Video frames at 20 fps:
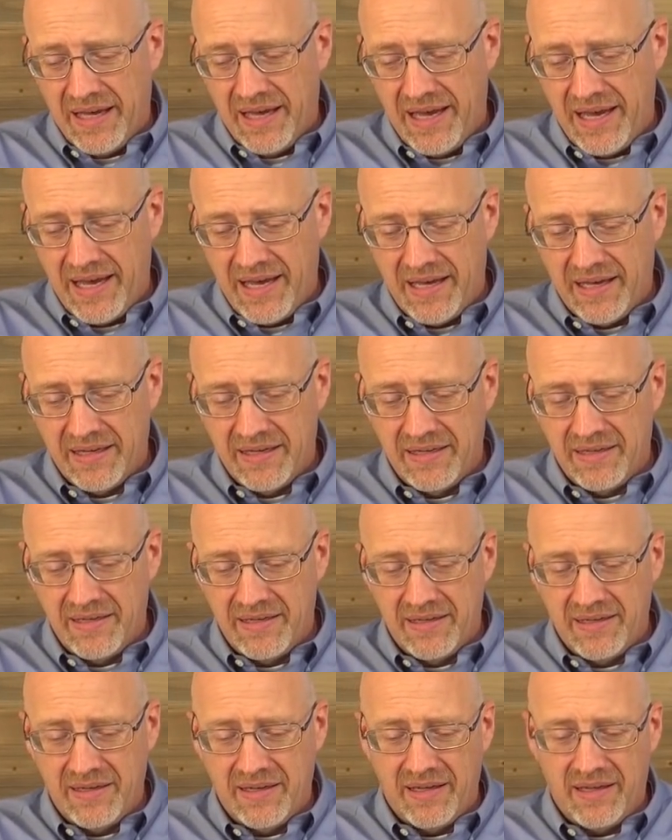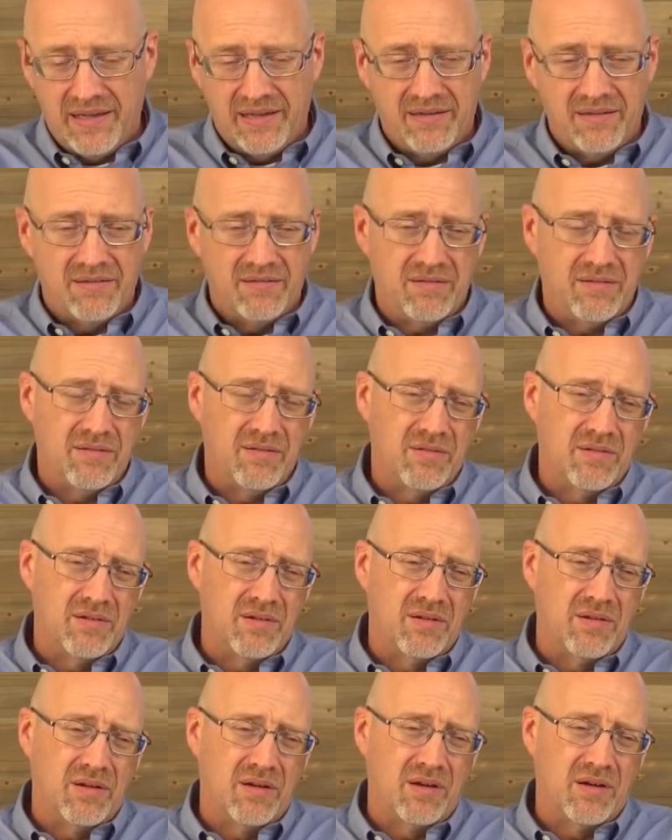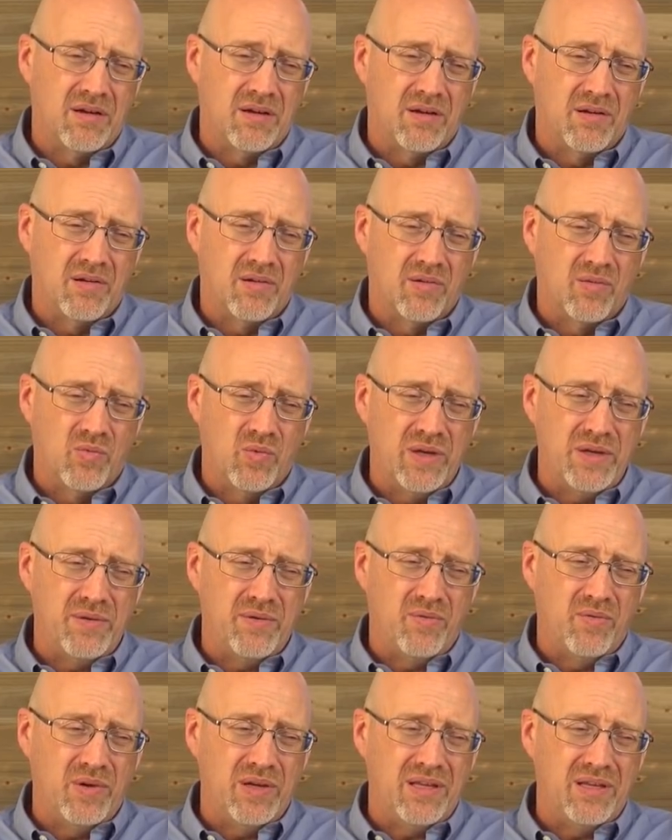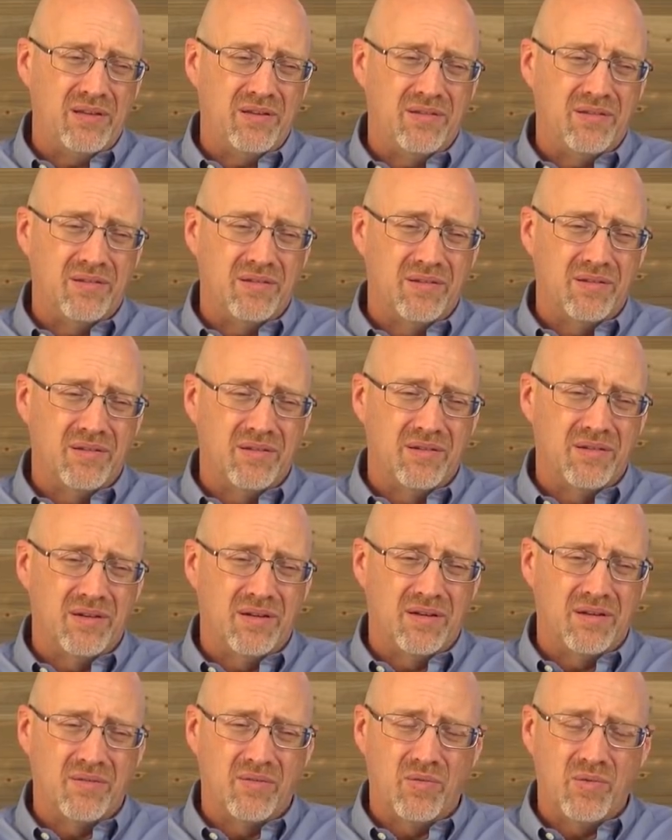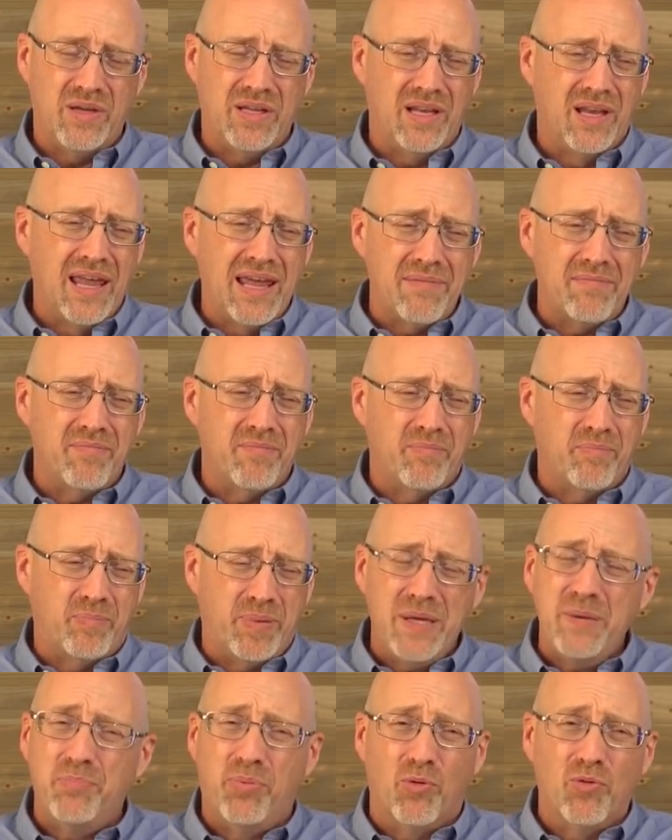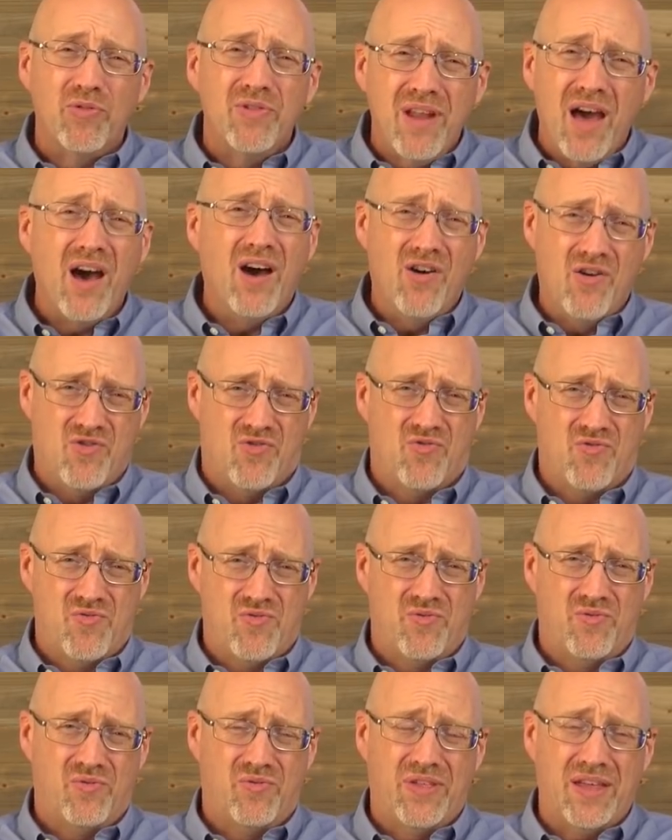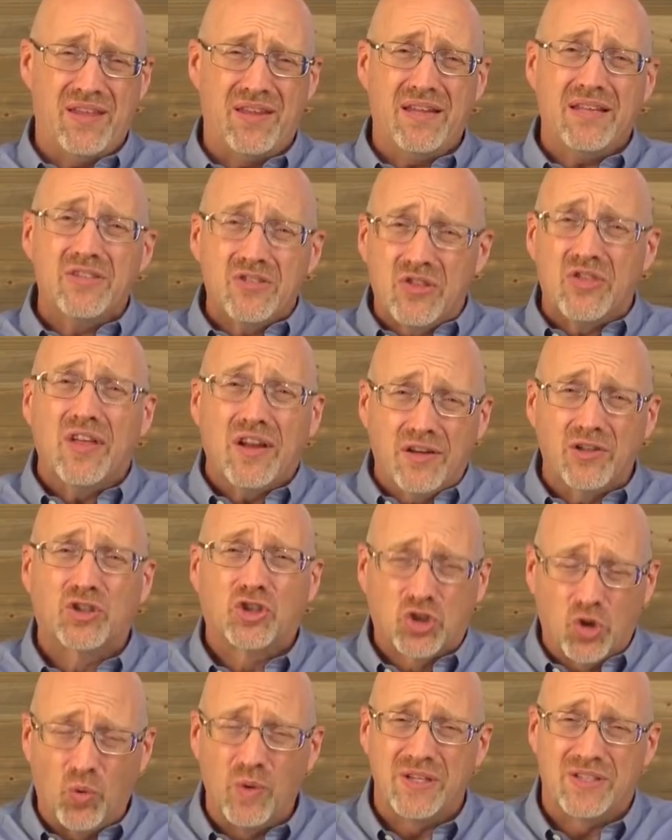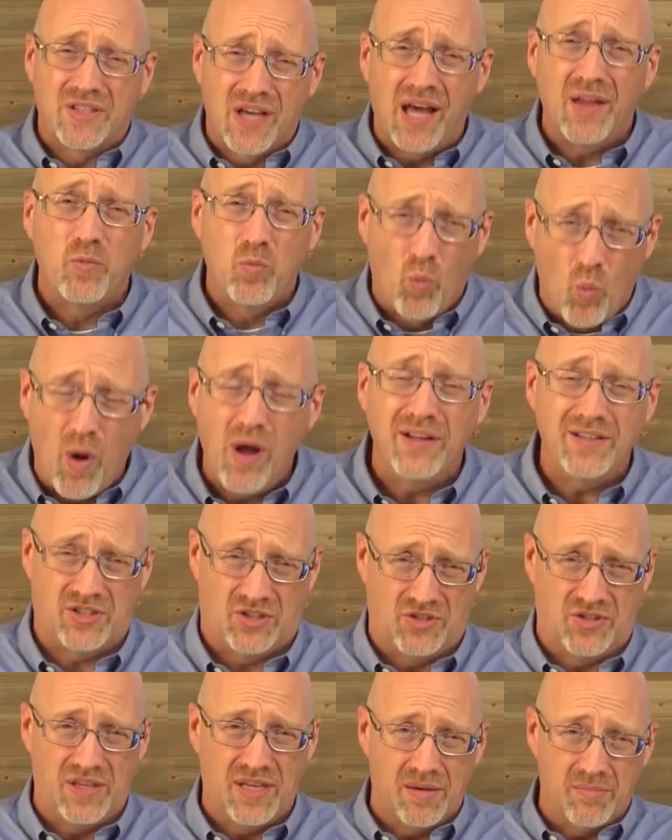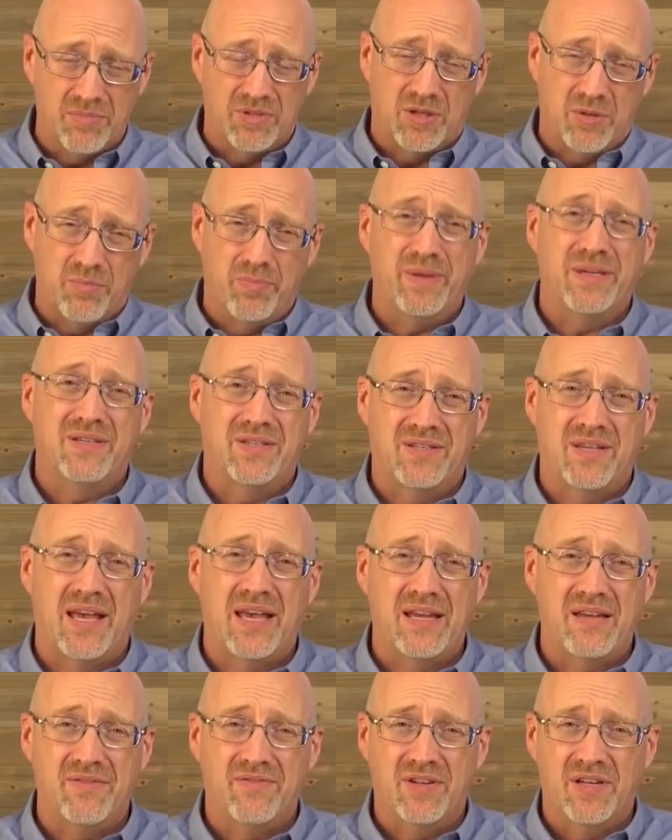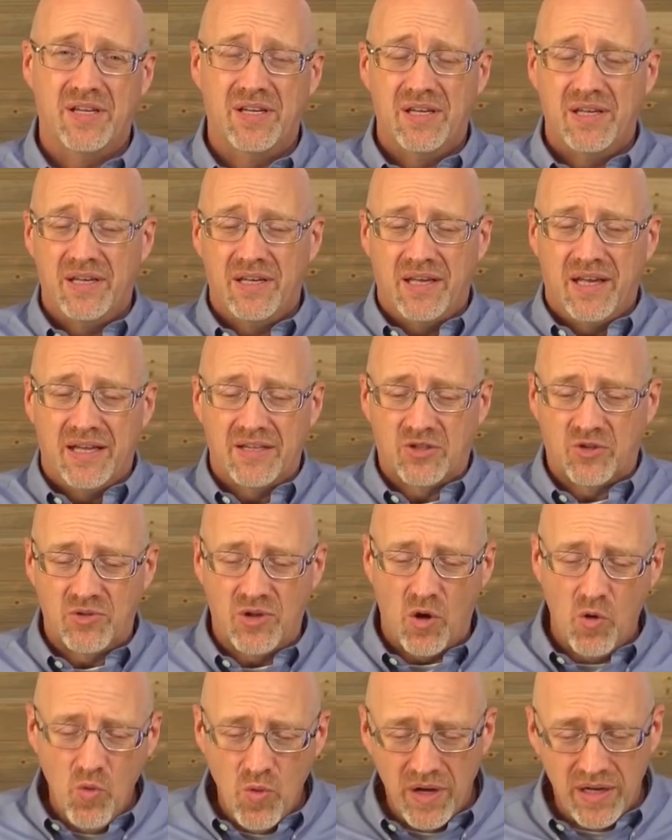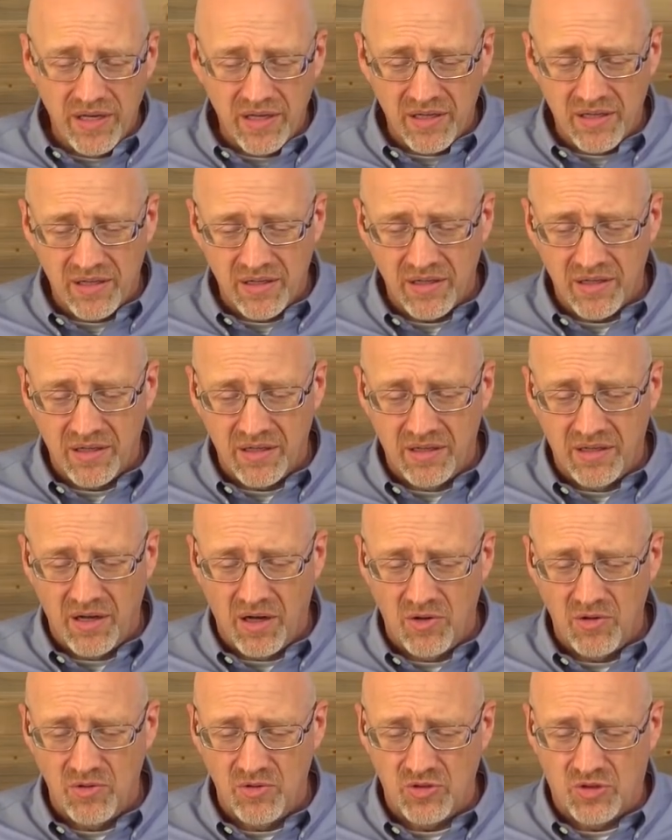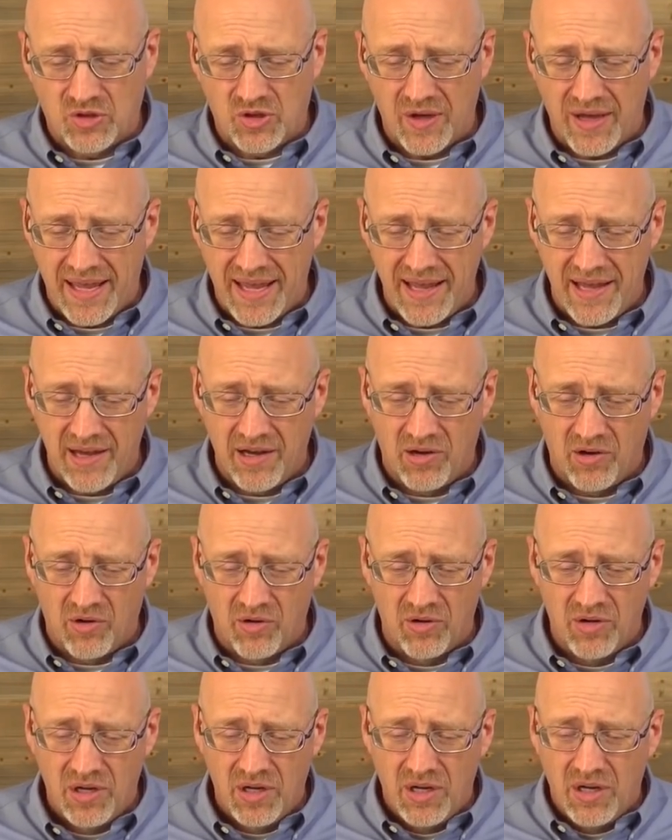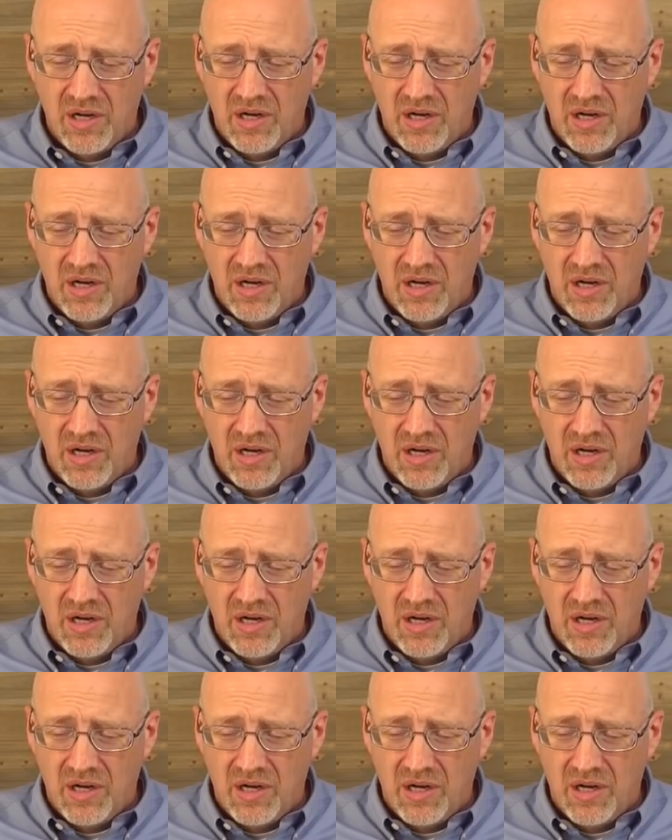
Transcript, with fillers: And, and, uh, we, we, uh, we let people know that it's their choice. God wants them to be saved. And so no one goes to hell,